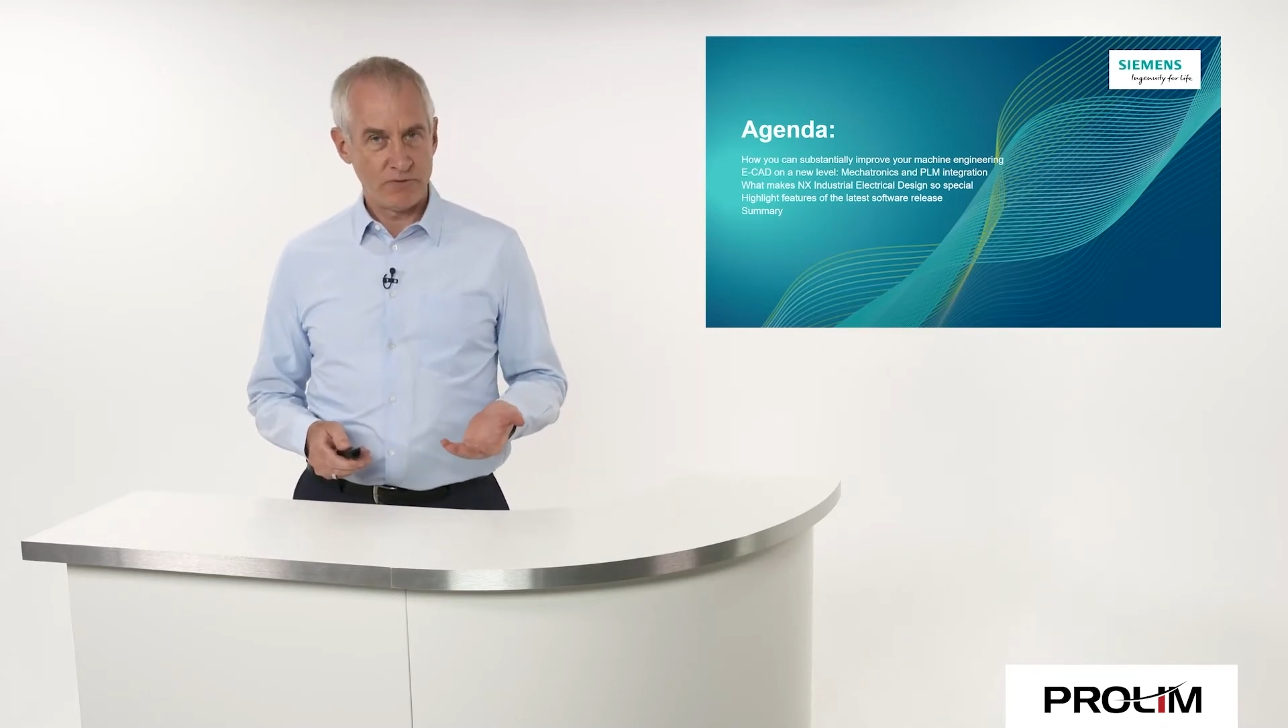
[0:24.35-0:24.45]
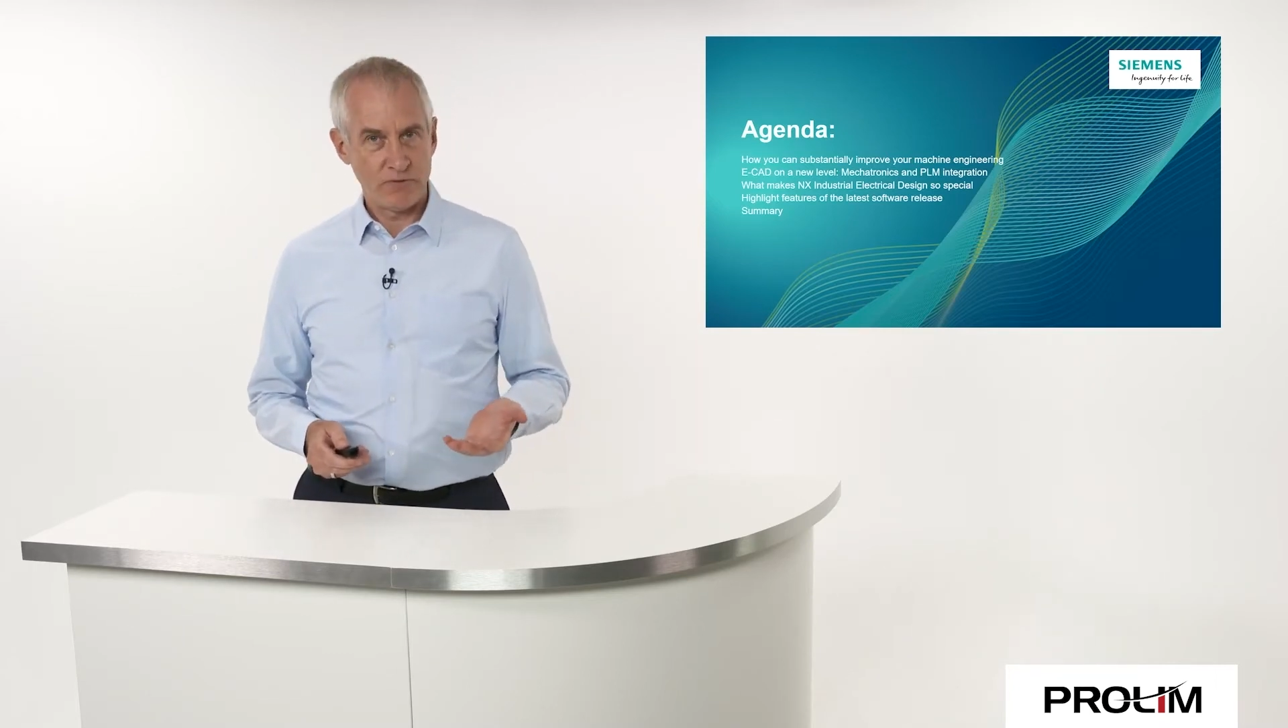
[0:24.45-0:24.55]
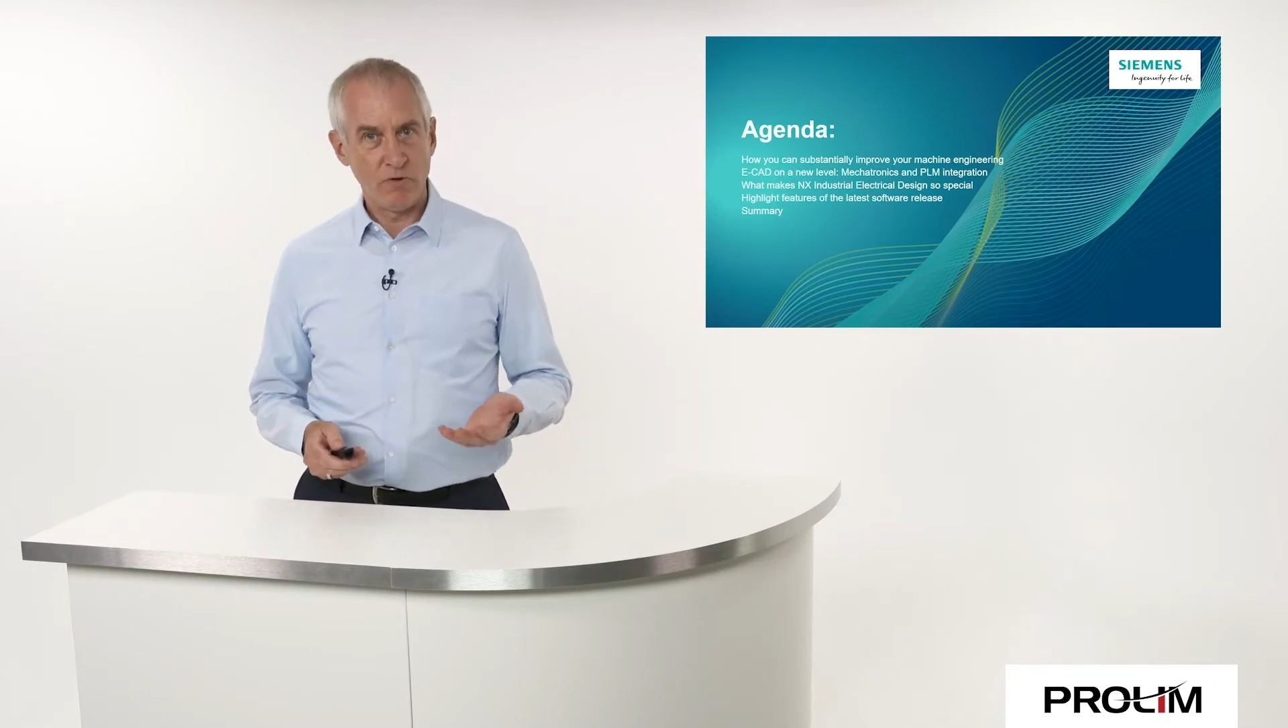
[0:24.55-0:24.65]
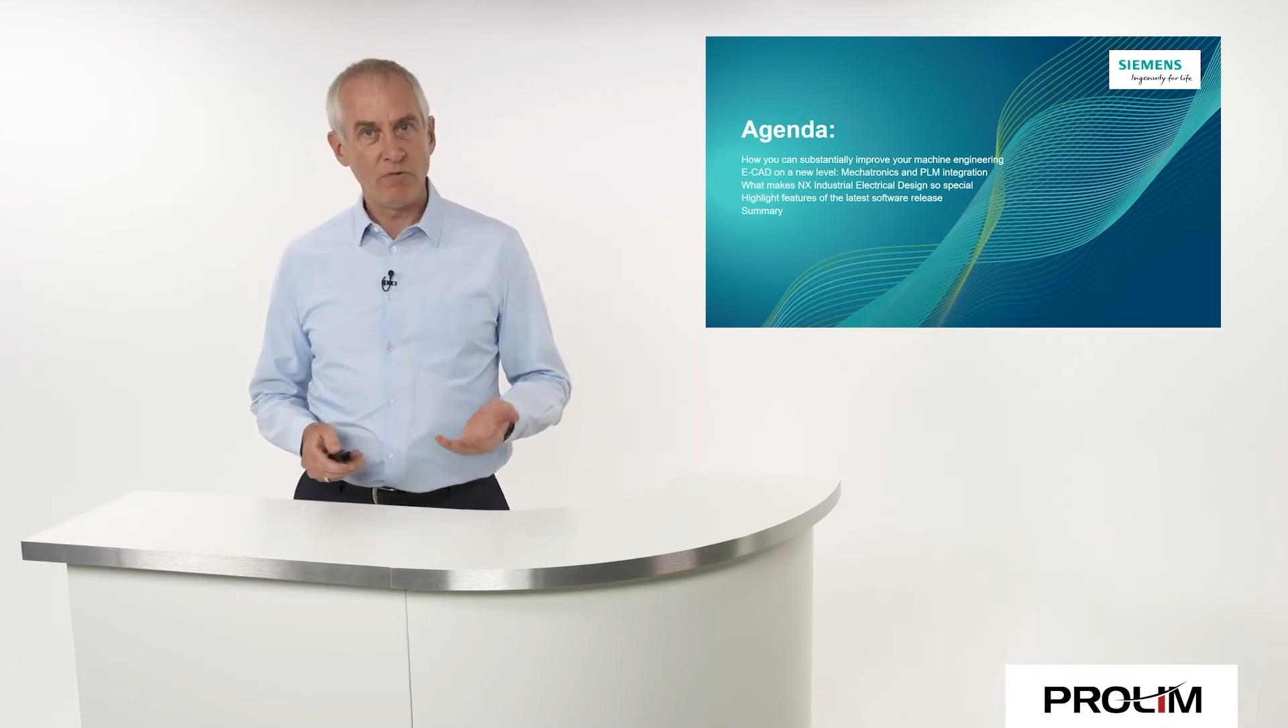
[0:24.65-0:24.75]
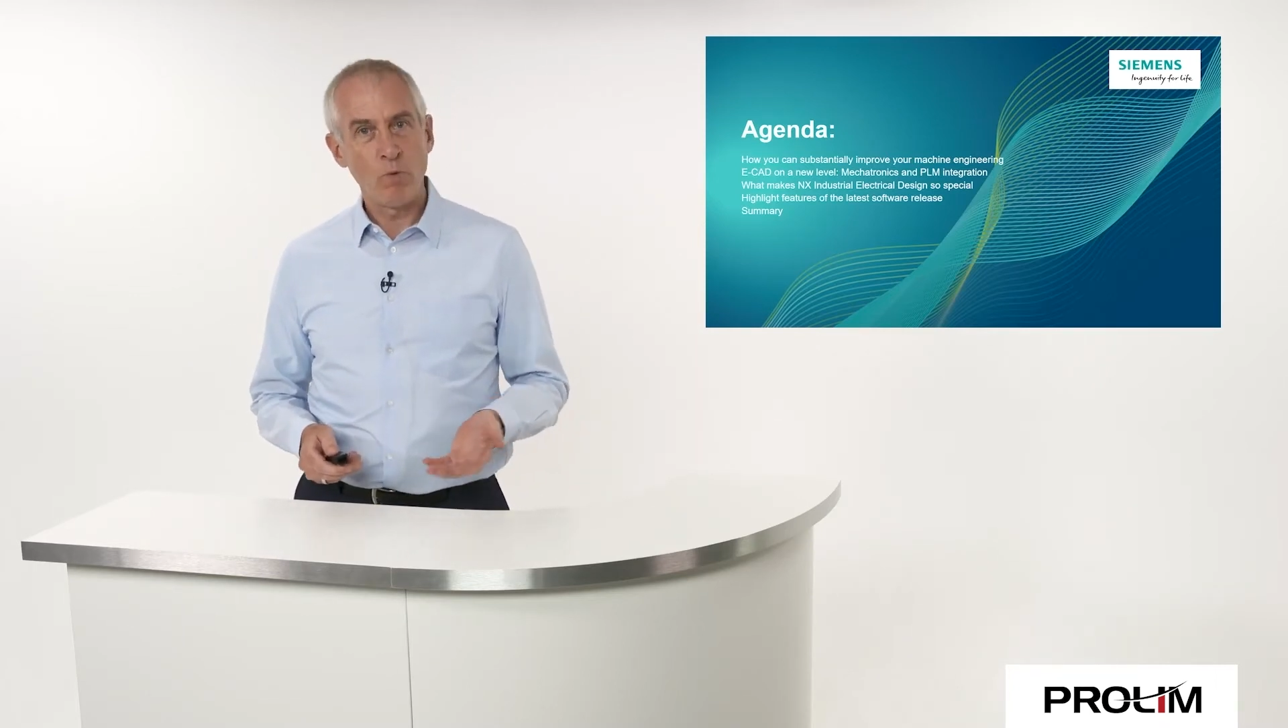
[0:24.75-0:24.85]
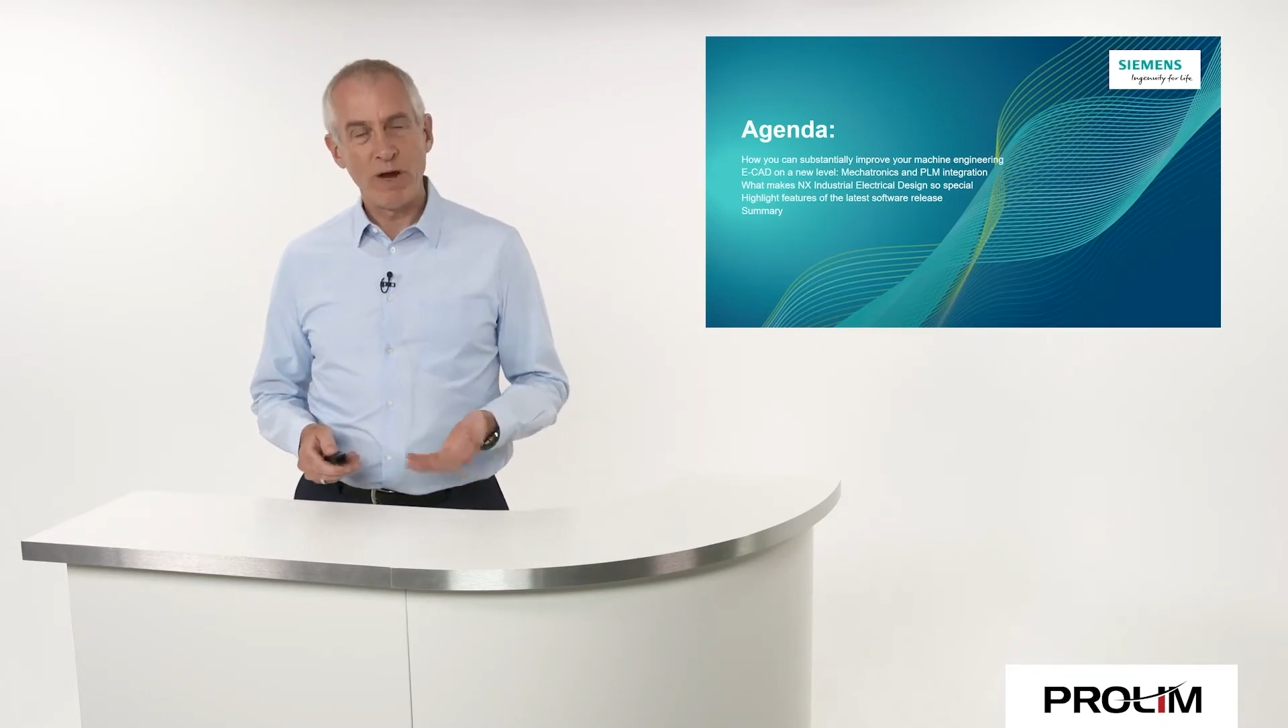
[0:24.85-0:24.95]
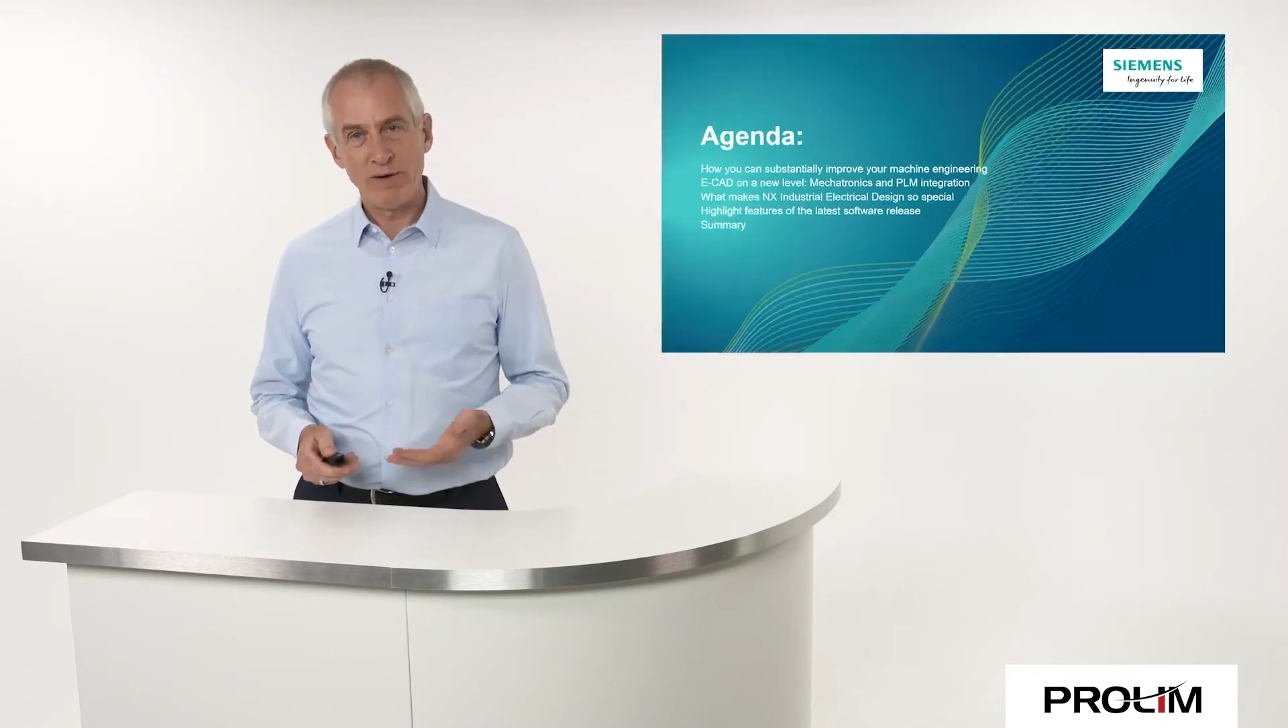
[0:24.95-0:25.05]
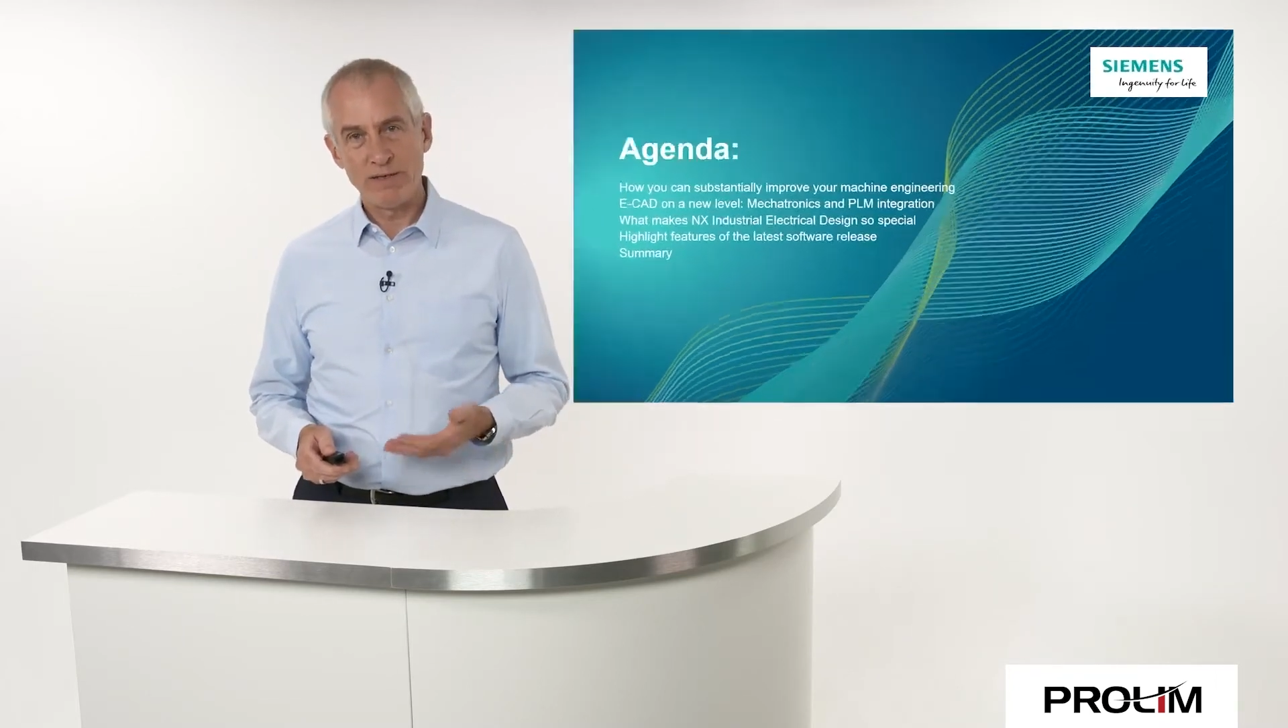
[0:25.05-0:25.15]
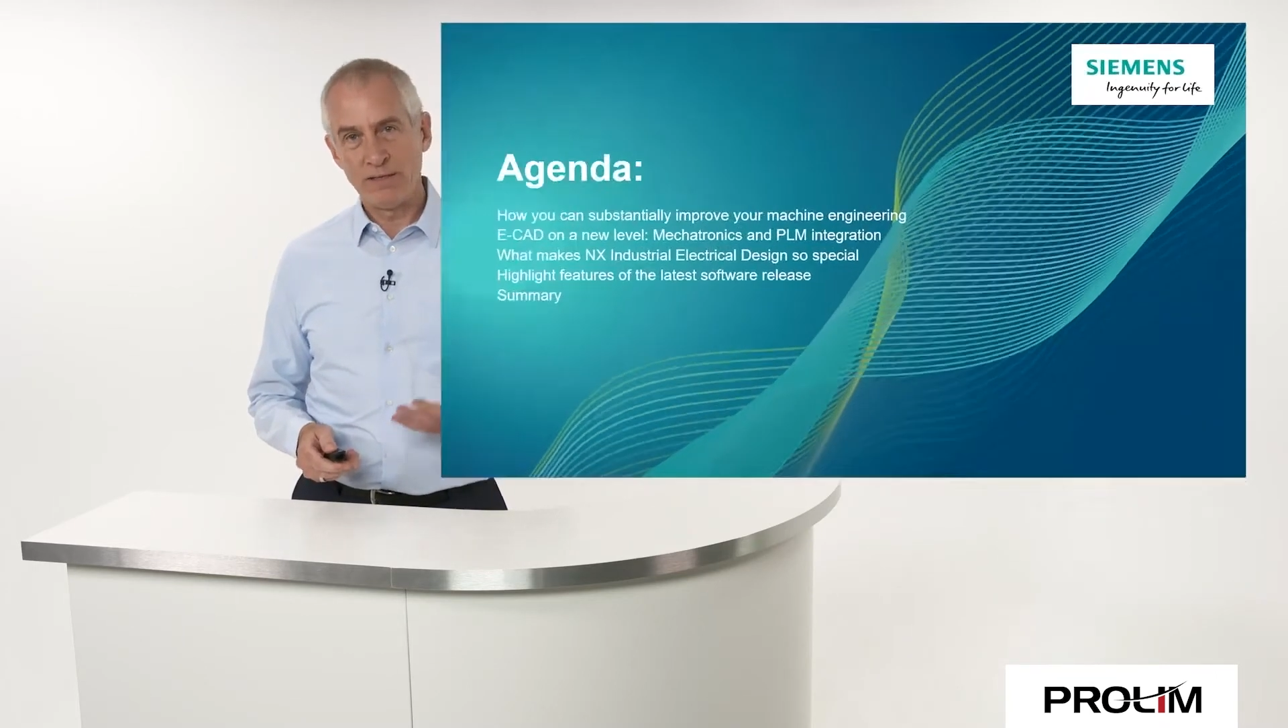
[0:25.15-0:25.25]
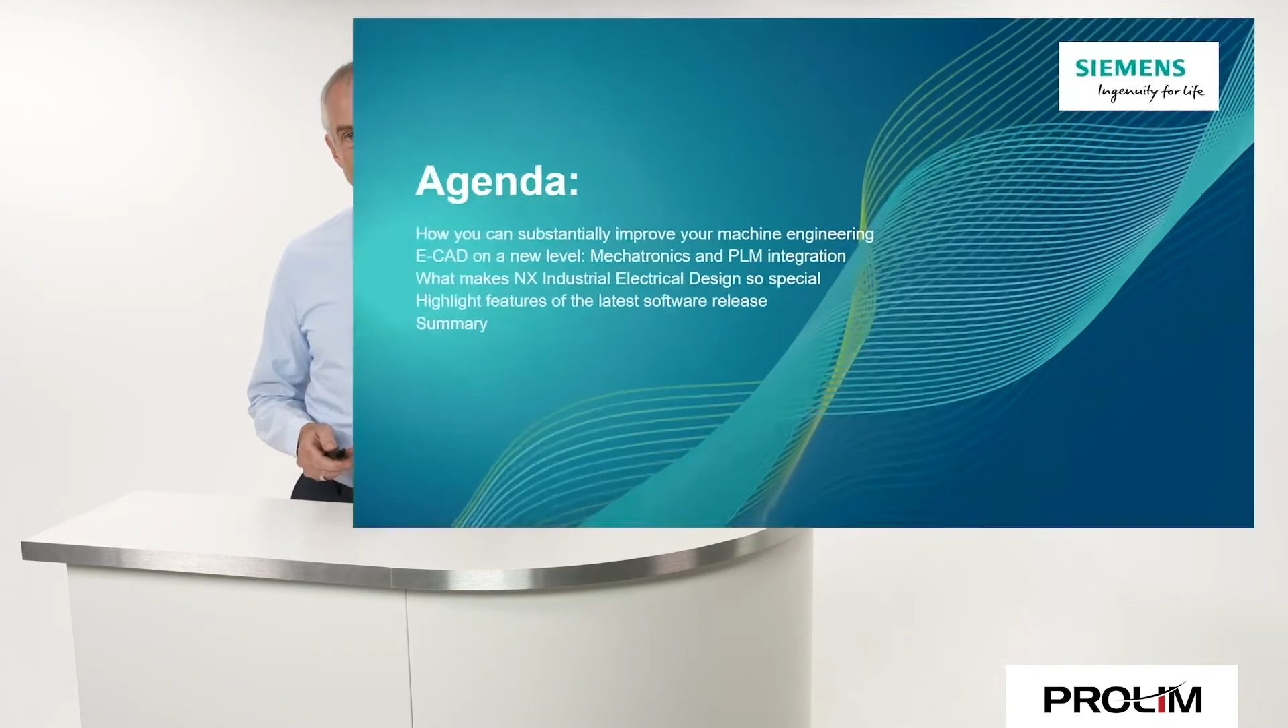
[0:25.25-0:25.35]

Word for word: software is